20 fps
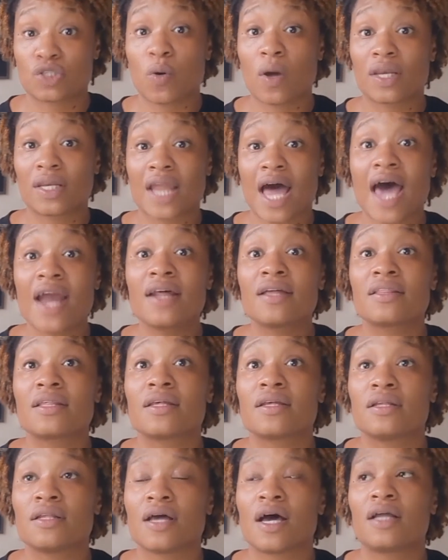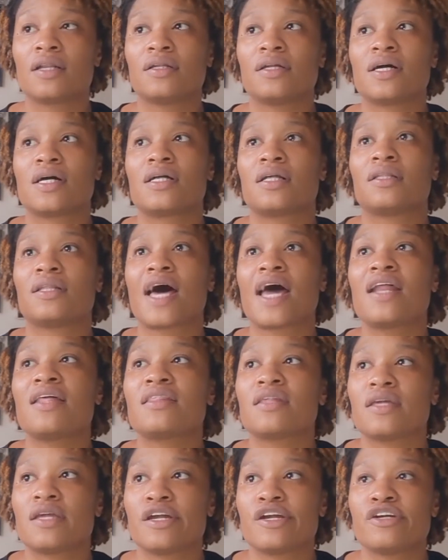So a lot of
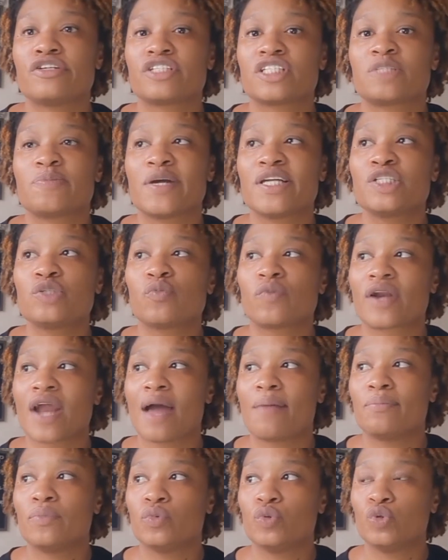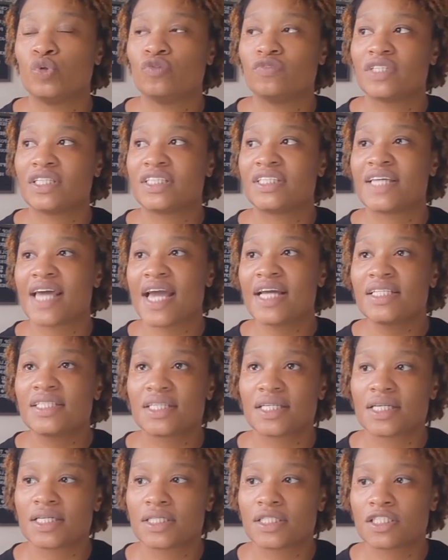the years, especially when I moved to
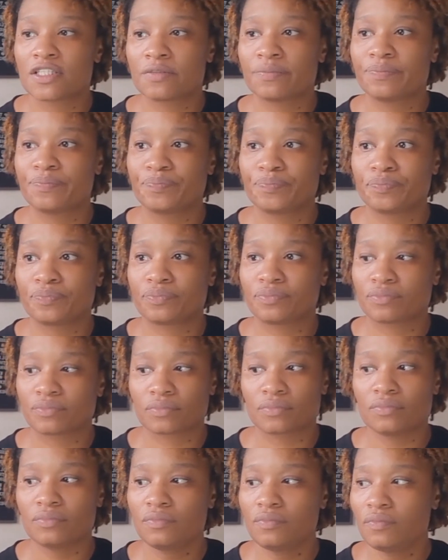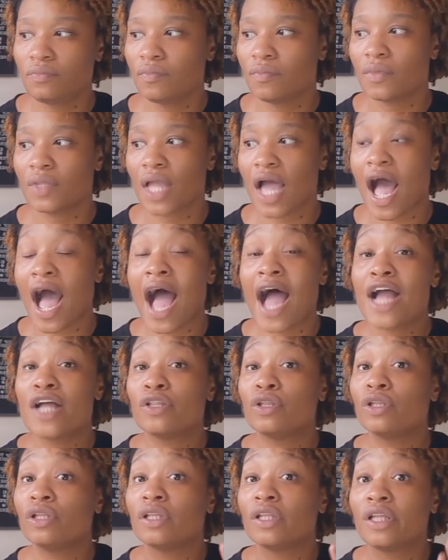Texas, I
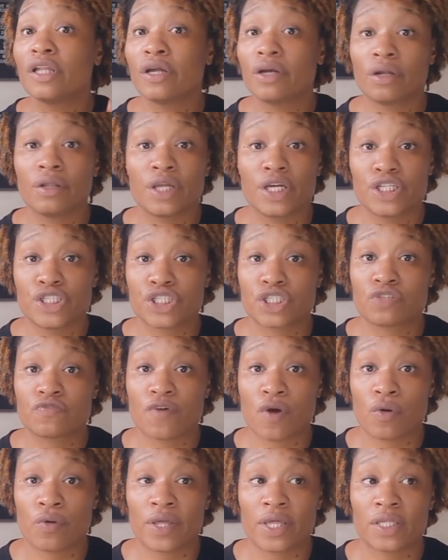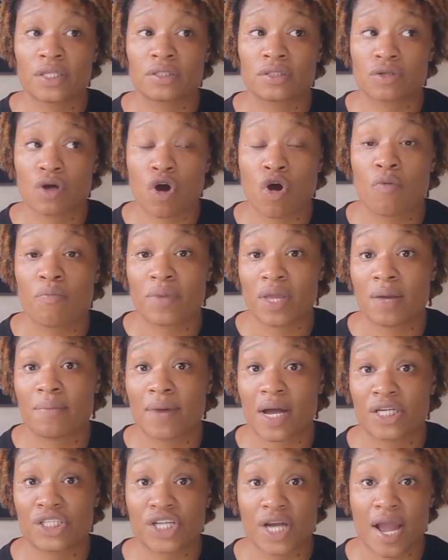literally just focused on me and
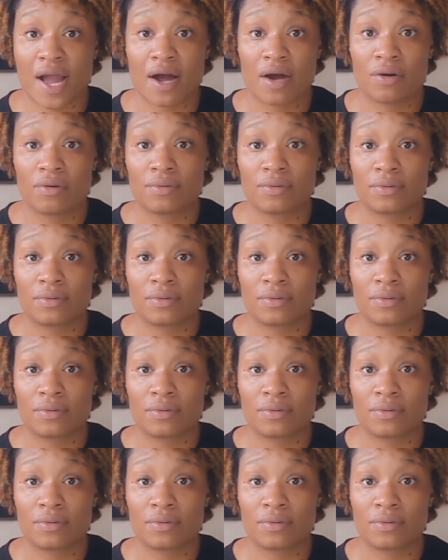my child.